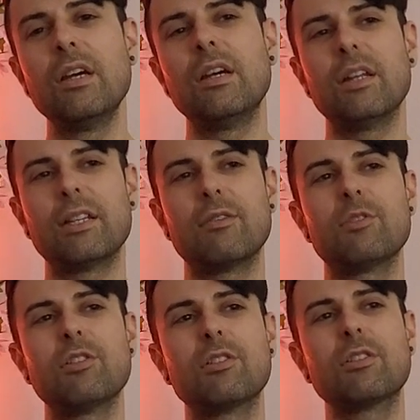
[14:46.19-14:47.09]
Like there
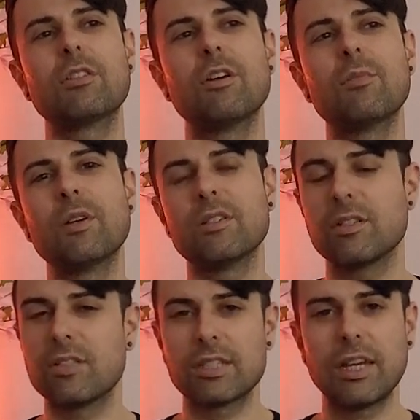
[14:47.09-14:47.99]
was just so much
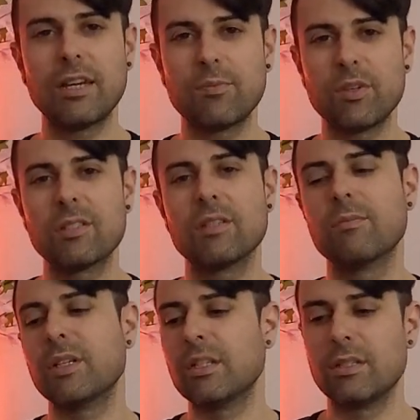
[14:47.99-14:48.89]

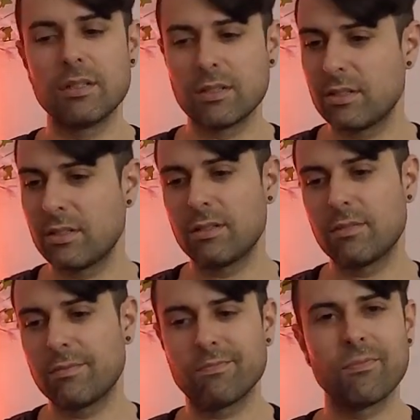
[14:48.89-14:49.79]
escapism and
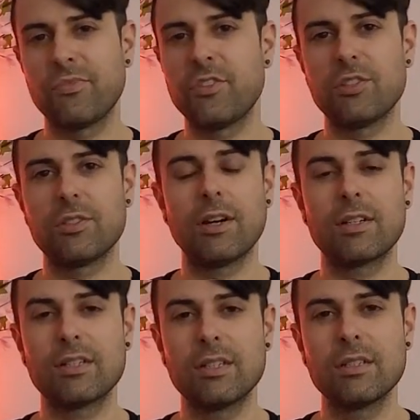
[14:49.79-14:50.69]
just
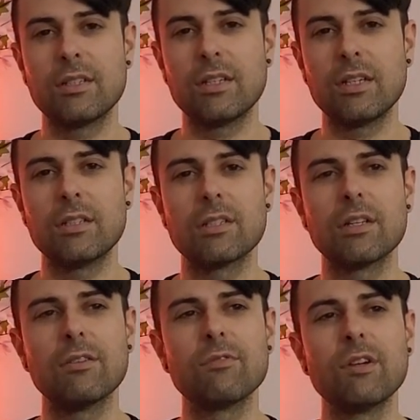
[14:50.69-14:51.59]
toxicity and
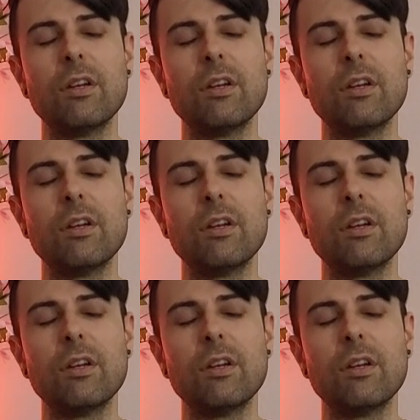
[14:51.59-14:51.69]
stuff.